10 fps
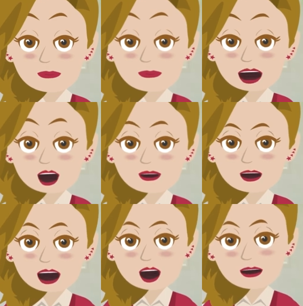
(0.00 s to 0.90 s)
you don't
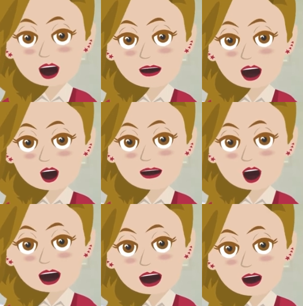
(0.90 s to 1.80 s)
yet have any
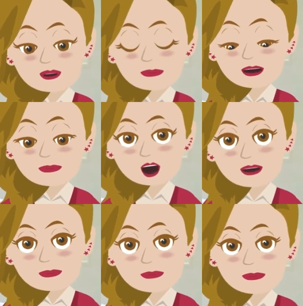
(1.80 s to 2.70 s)
real
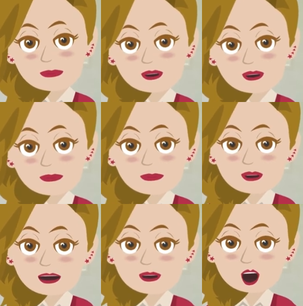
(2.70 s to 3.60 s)
sense
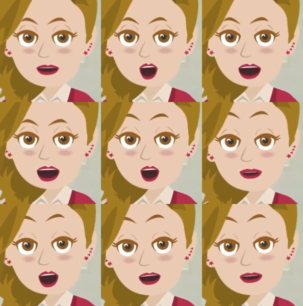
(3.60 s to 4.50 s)
of the
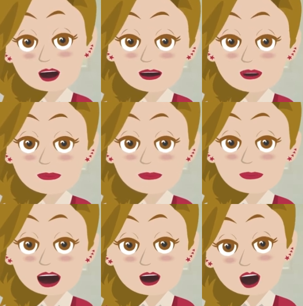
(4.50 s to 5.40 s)
non-physical
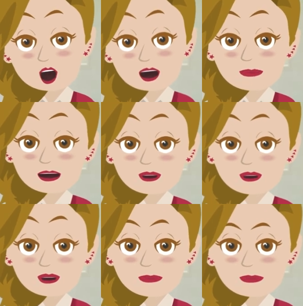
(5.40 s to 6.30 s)
source energy,
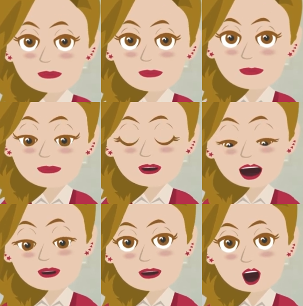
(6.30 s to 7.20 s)

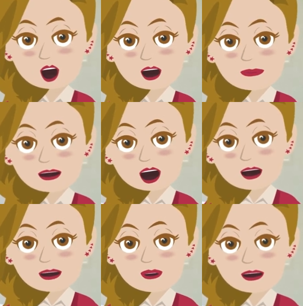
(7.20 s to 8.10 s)
this collective
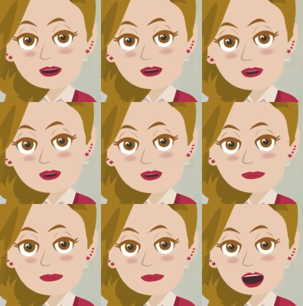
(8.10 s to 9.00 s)
consciousness
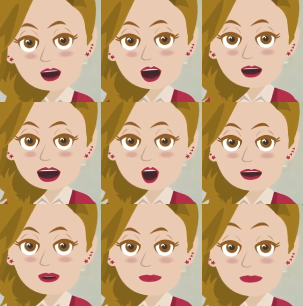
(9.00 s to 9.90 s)
who is
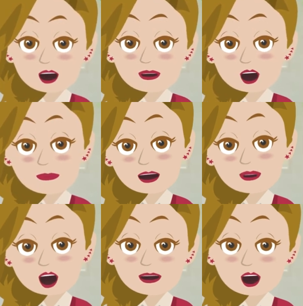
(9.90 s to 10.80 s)
aware of the
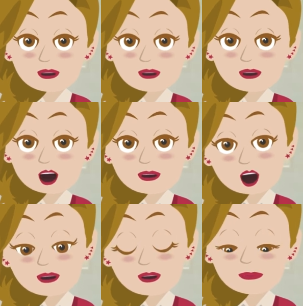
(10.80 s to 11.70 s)
specifics of
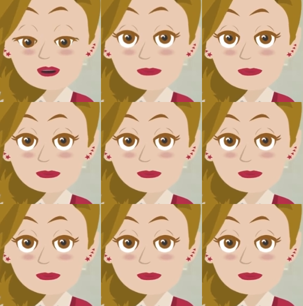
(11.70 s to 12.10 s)
each of you,